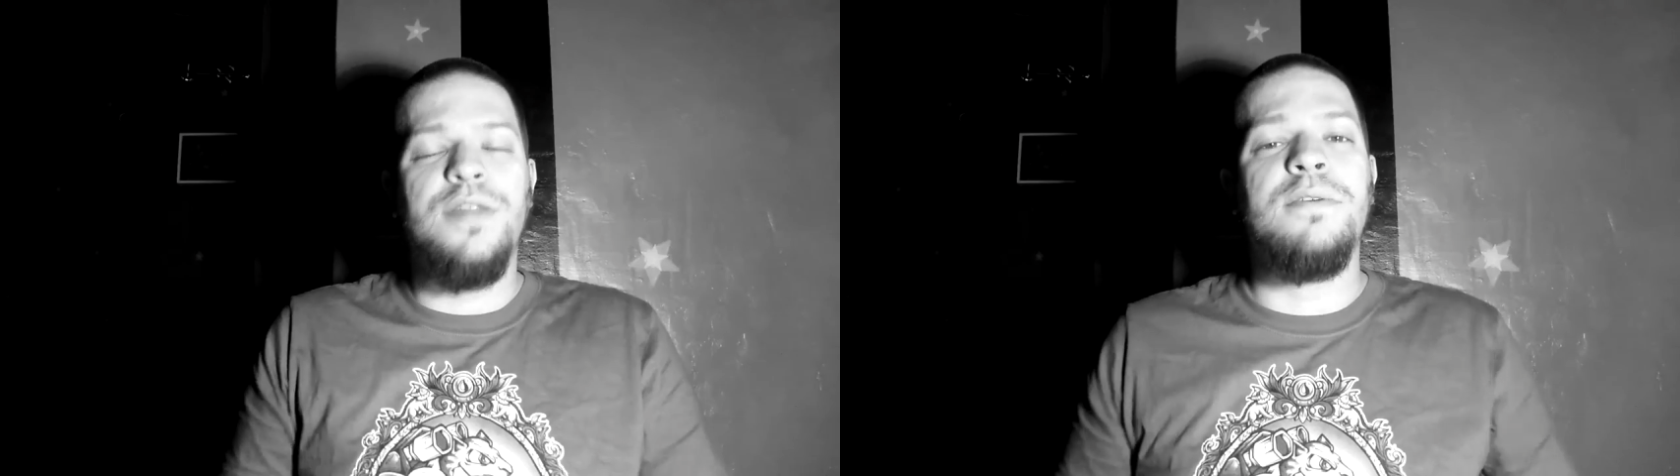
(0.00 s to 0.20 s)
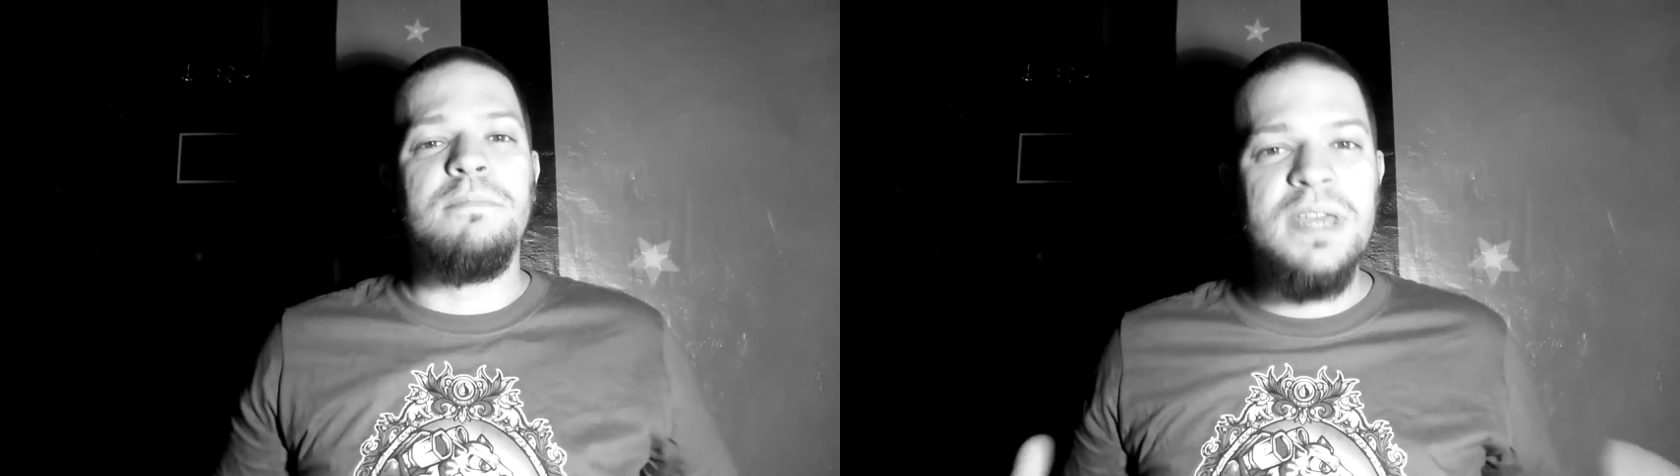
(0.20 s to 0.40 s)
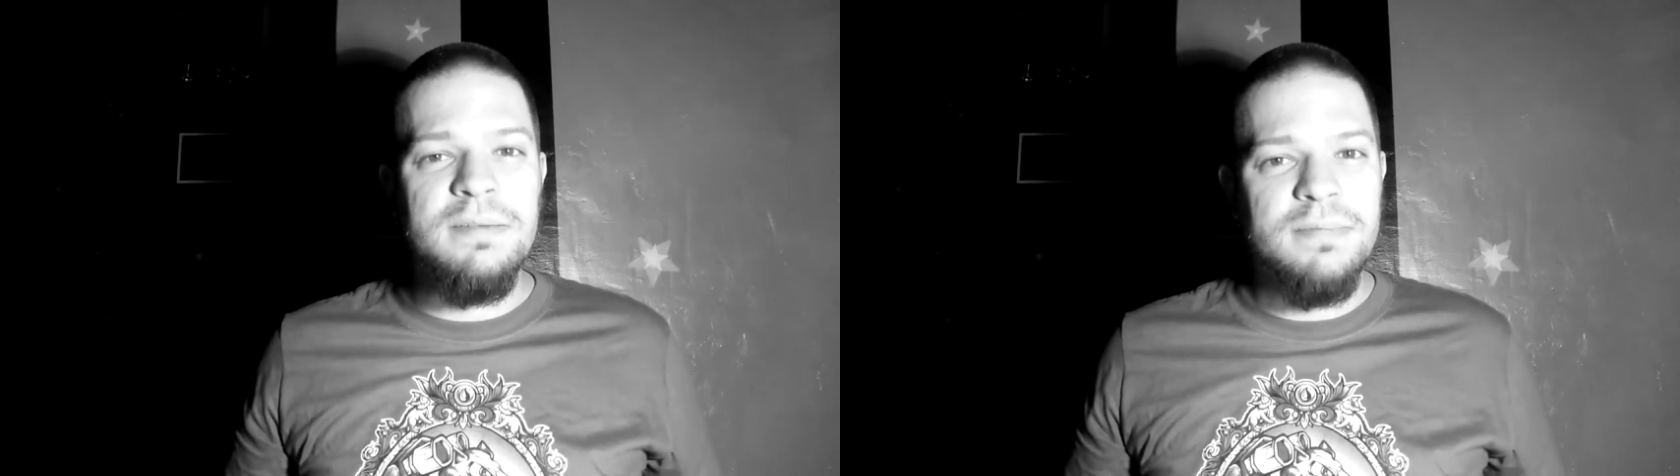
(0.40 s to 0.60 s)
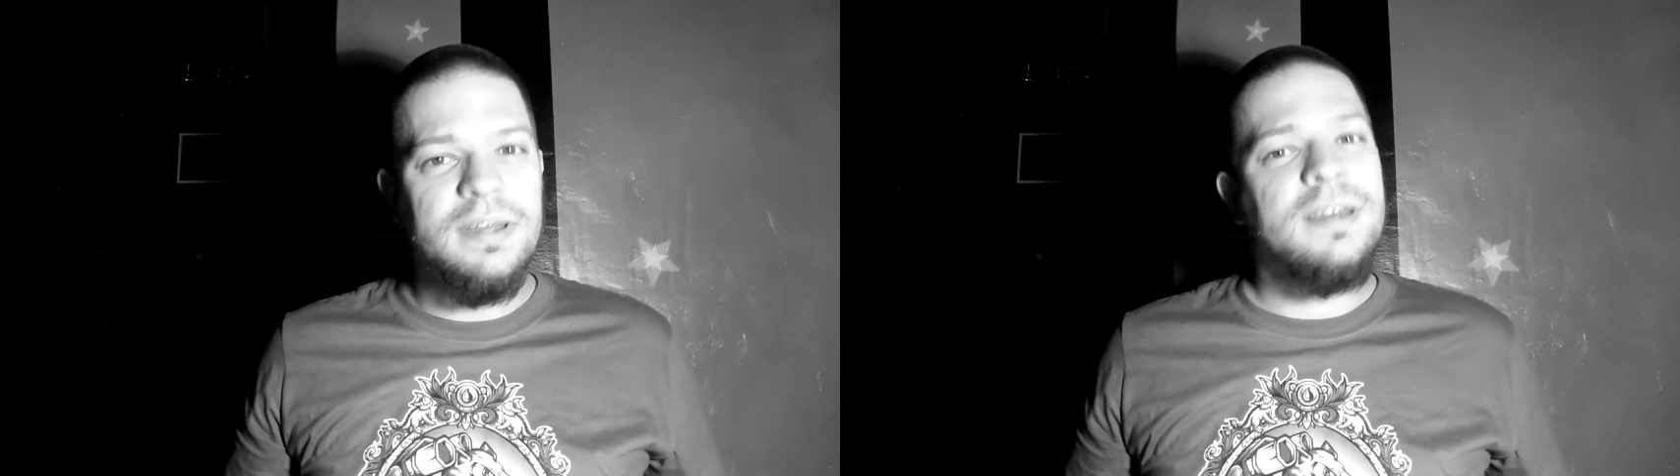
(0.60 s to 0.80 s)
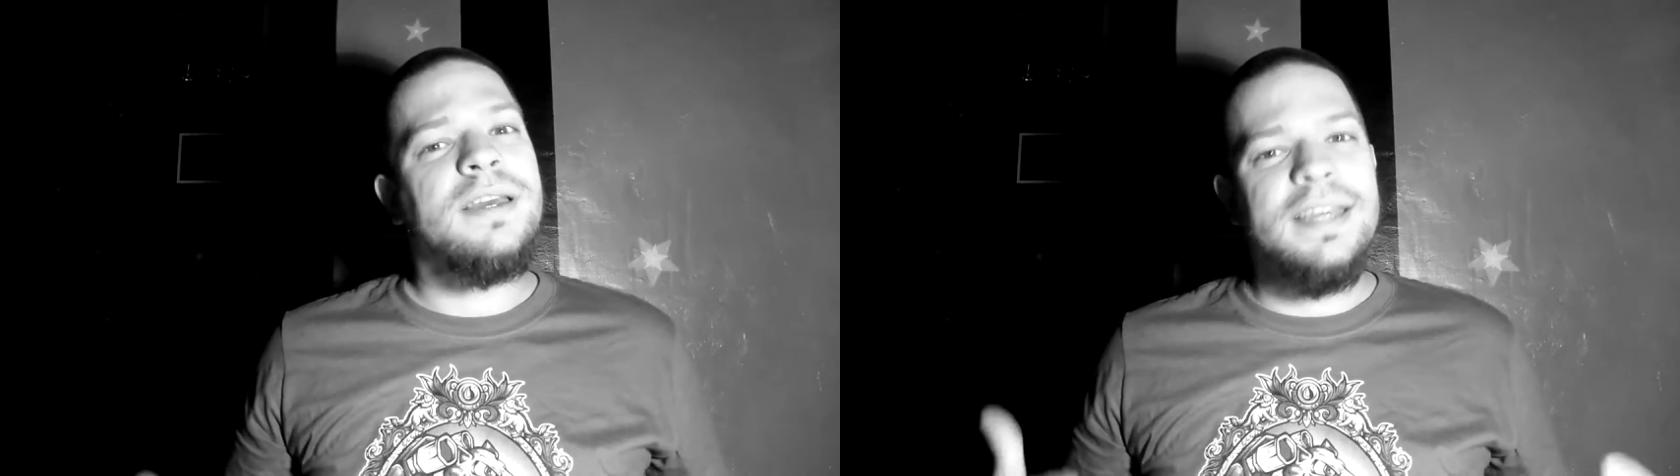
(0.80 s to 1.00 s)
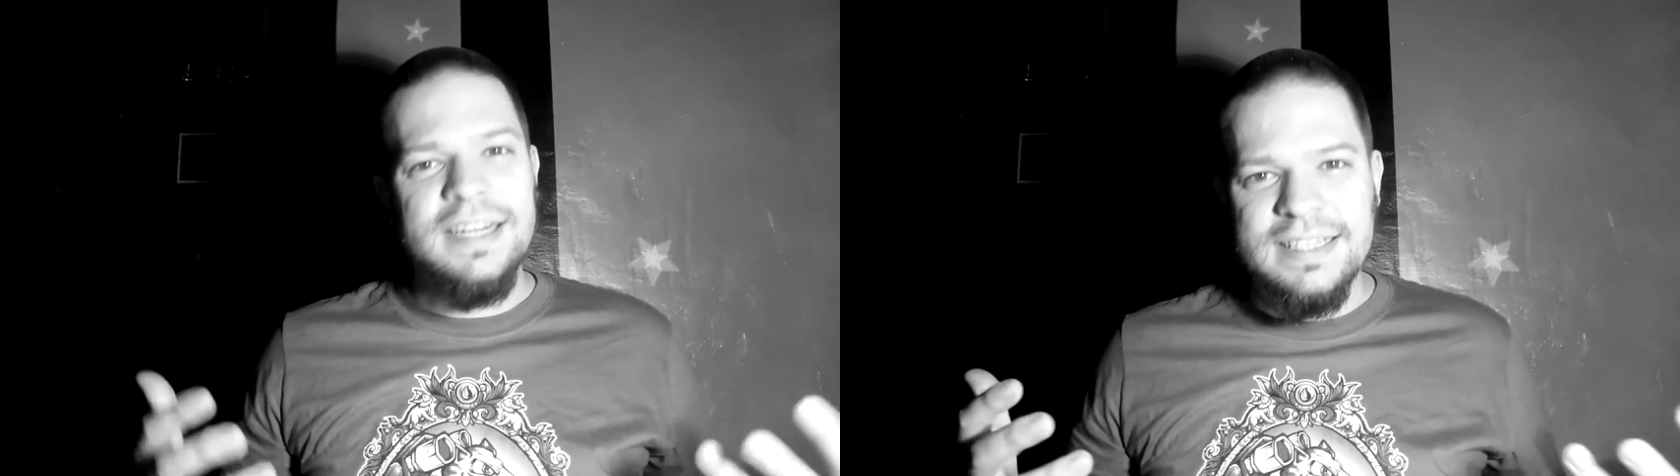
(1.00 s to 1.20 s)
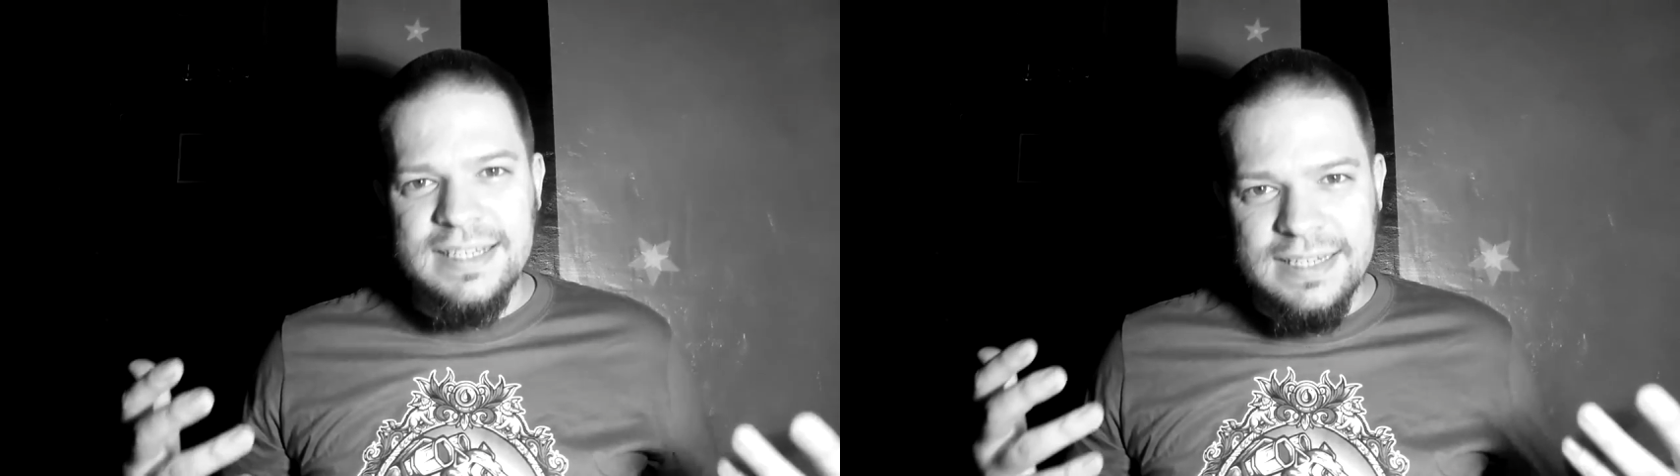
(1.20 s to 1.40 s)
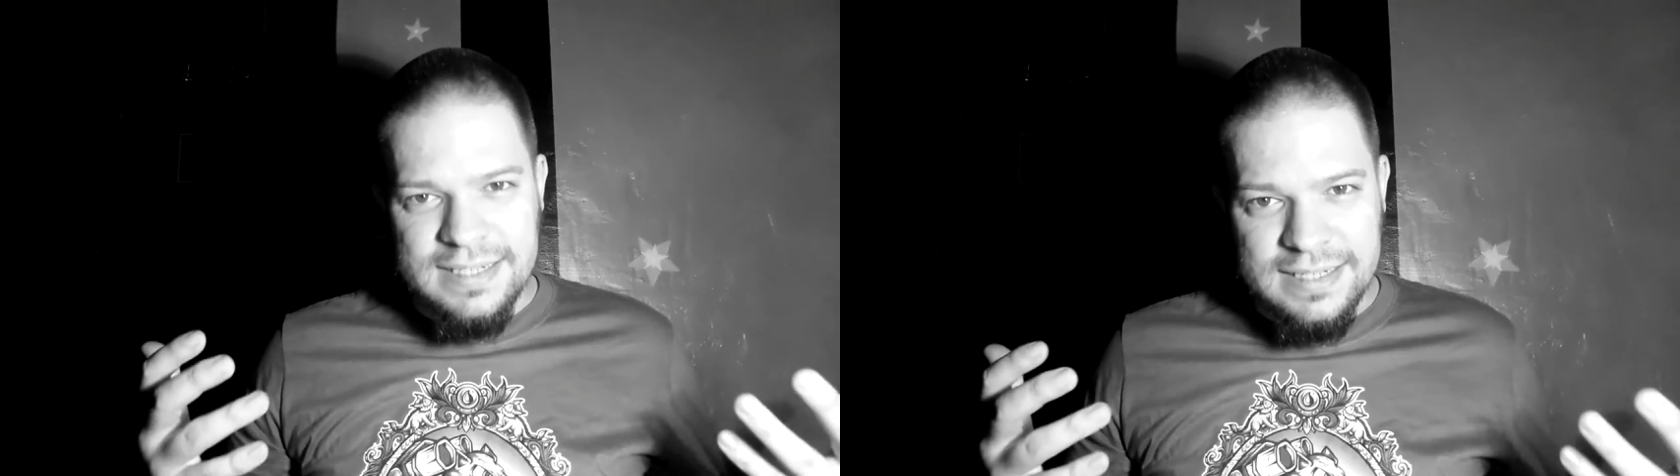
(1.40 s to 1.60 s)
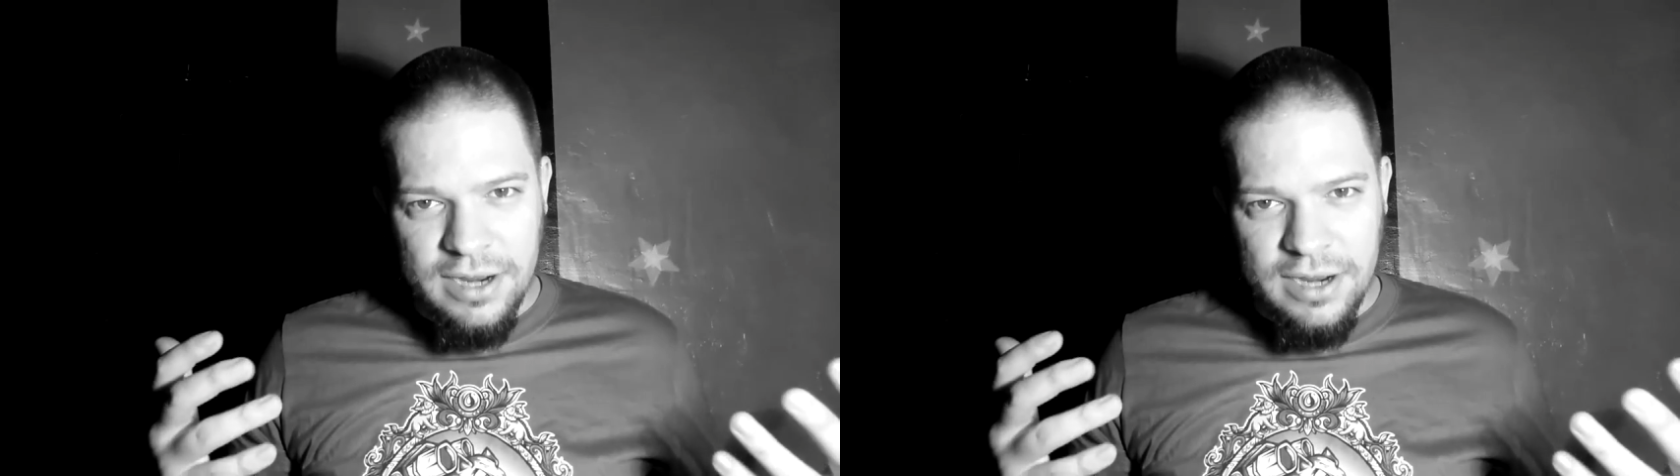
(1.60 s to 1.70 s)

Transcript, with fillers: The meme, in its